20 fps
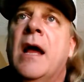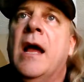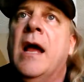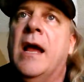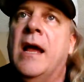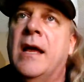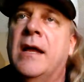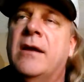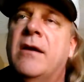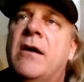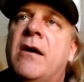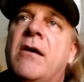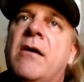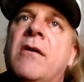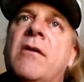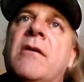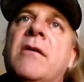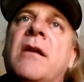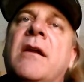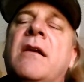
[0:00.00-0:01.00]
And
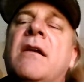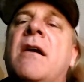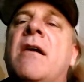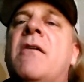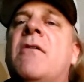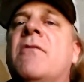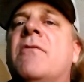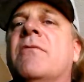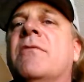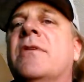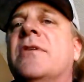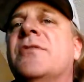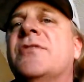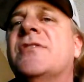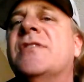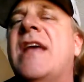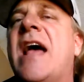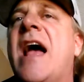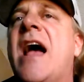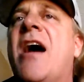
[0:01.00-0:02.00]
all along the
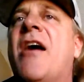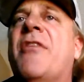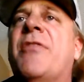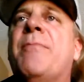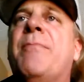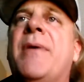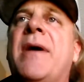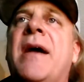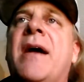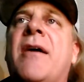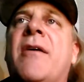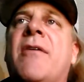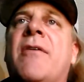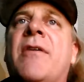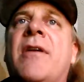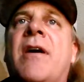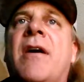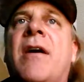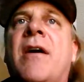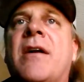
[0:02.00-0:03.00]

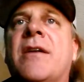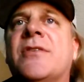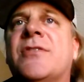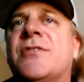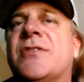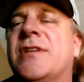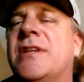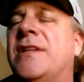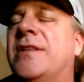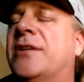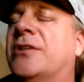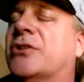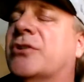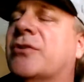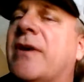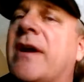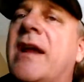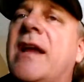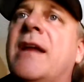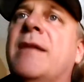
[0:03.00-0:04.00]
southbound Odyssey, the
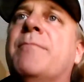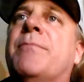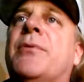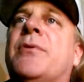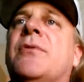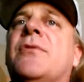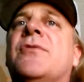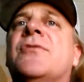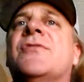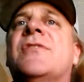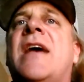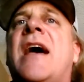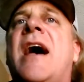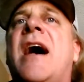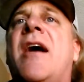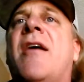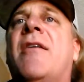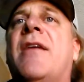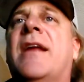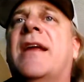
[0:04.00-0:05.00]
train pulls
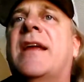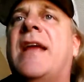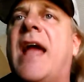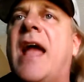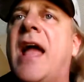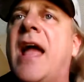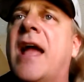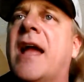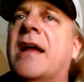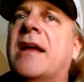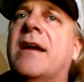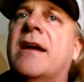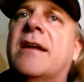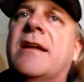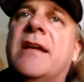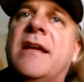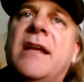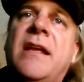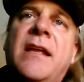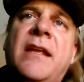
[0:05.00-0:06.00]
out at
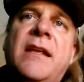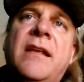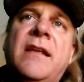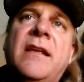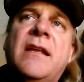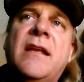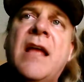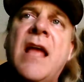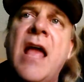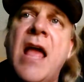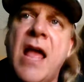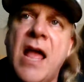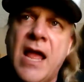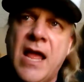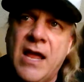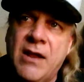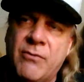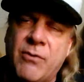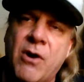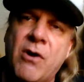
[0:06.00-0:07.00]
Kankakee
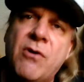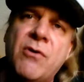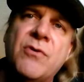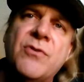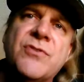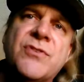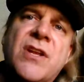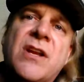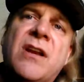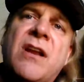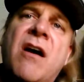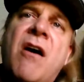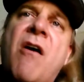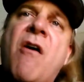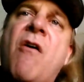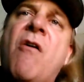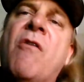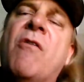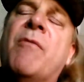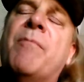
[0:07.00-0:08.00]
and rolls
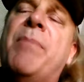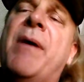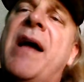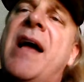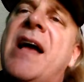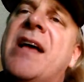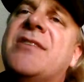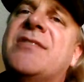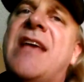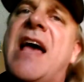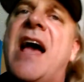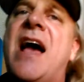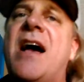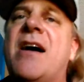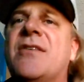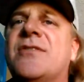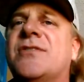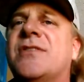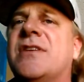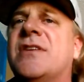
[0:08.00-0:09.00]
along past
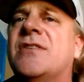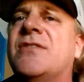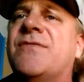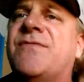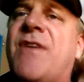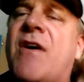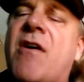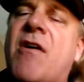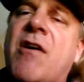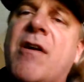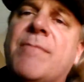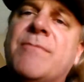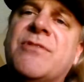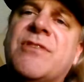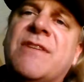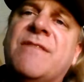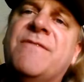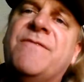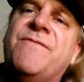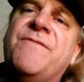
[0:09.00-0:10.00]
houses,
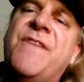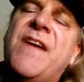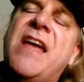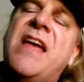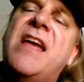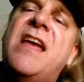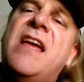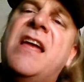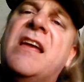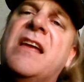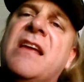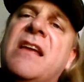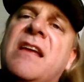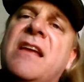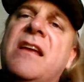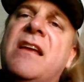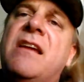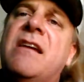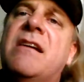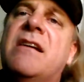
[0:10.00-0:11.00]
farms, and
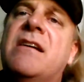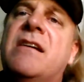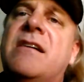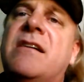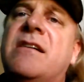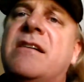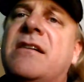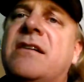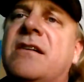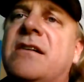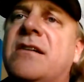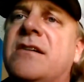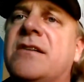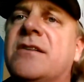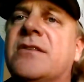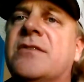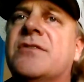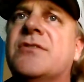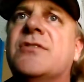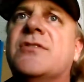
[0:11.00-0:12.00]

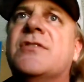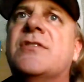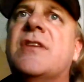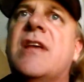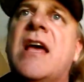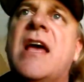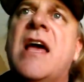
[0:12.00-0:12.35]
fields.